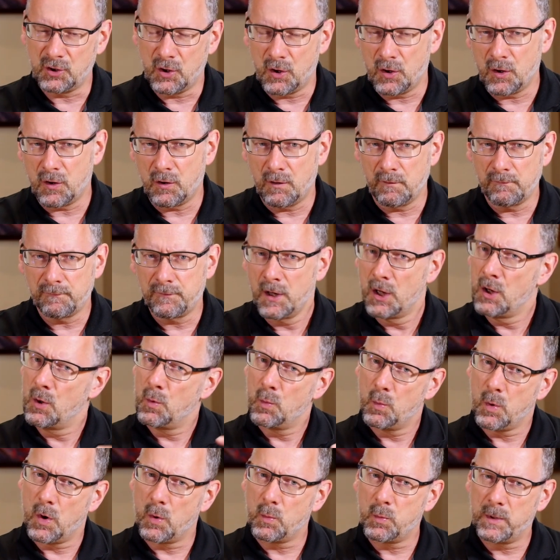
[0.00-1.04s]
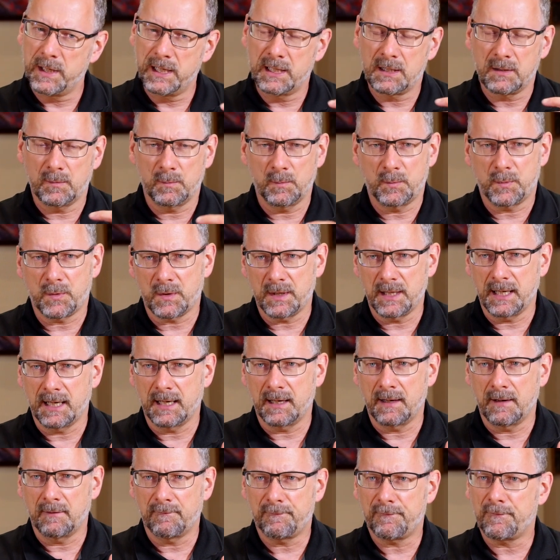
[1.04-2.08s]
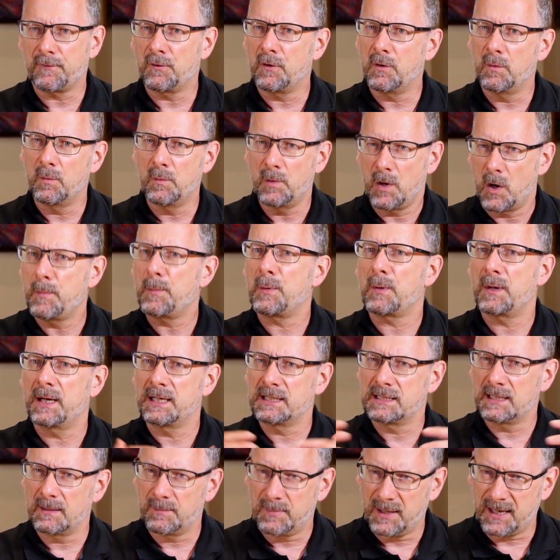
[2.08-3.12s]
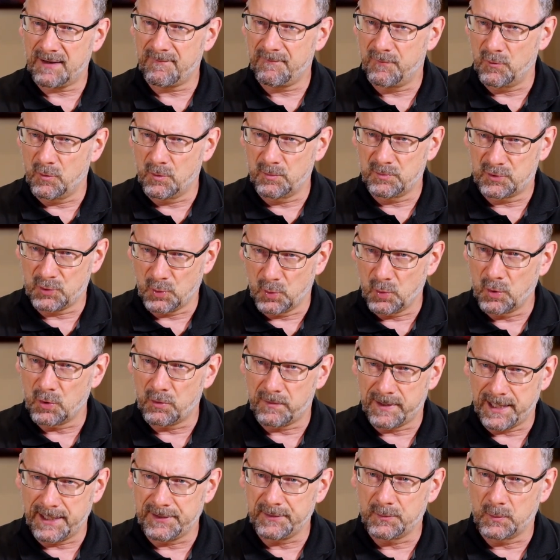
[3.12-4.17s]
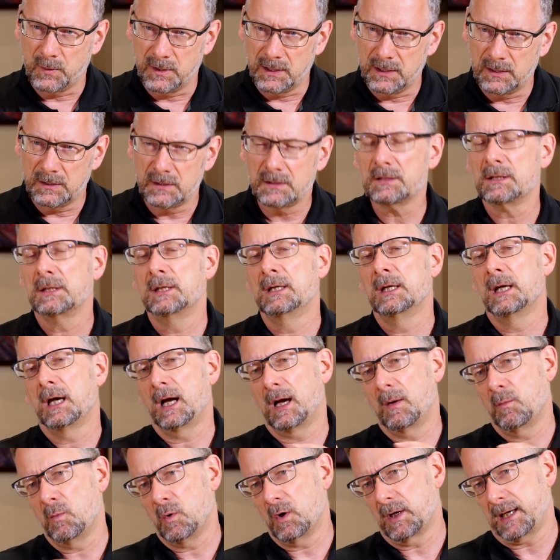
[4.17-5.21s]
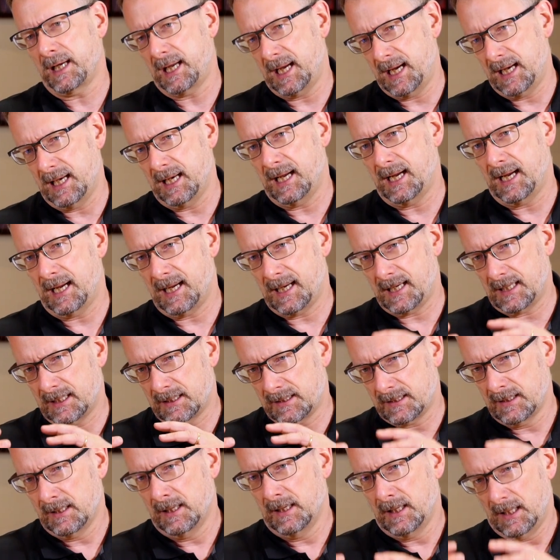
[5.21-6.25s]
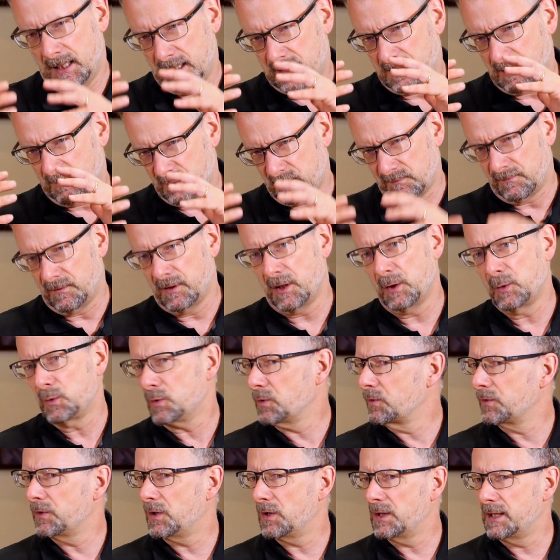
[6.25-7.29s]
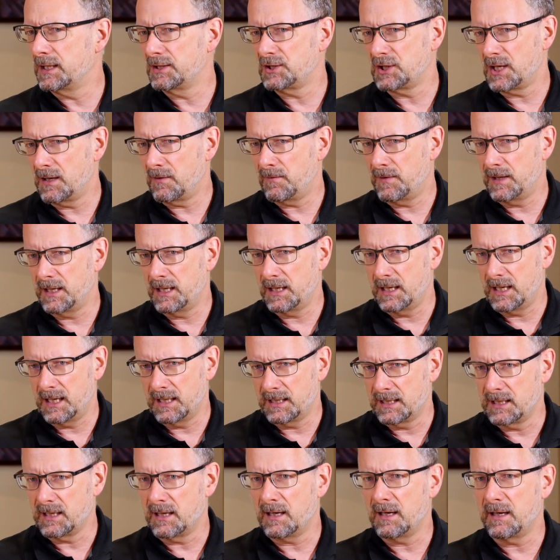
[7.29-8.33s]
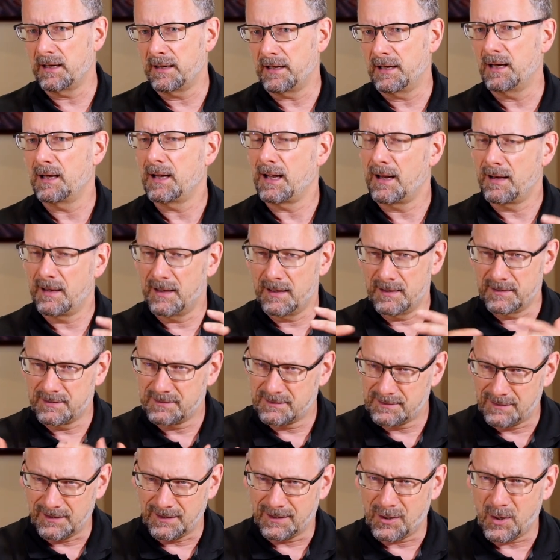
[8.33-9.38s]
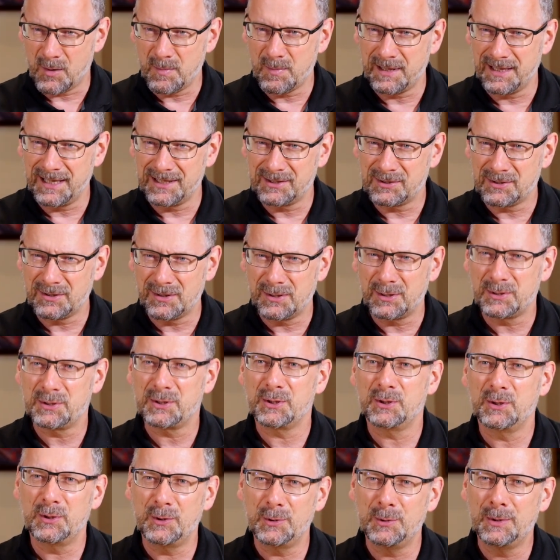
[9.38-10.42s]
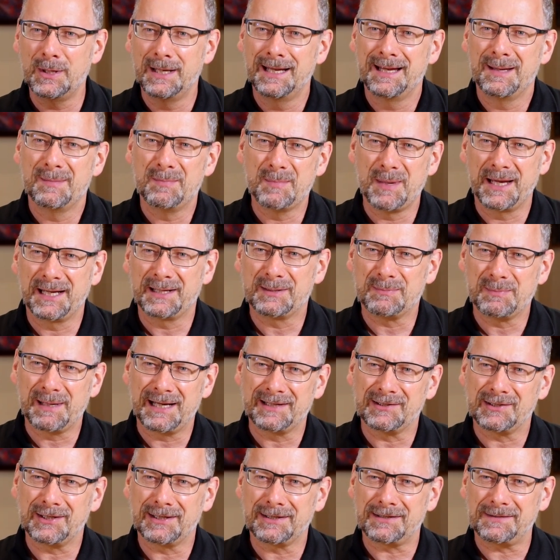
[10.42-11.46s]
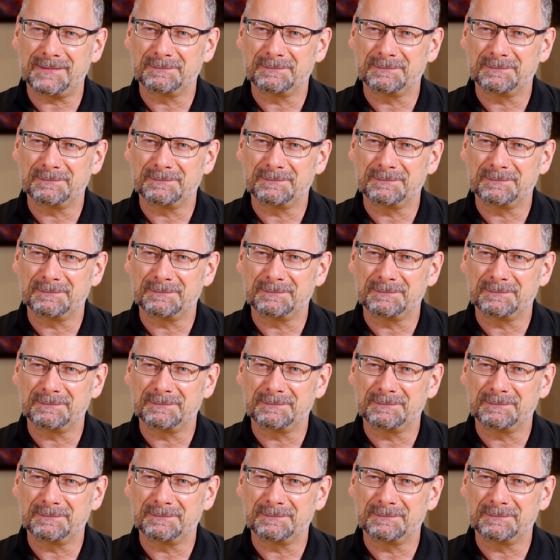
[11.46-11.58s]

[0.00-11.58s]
of what we can bring from operating platforms all around the world and what KNET has in terms of local knowledge here in Ghana. And the combination of the two makes magic.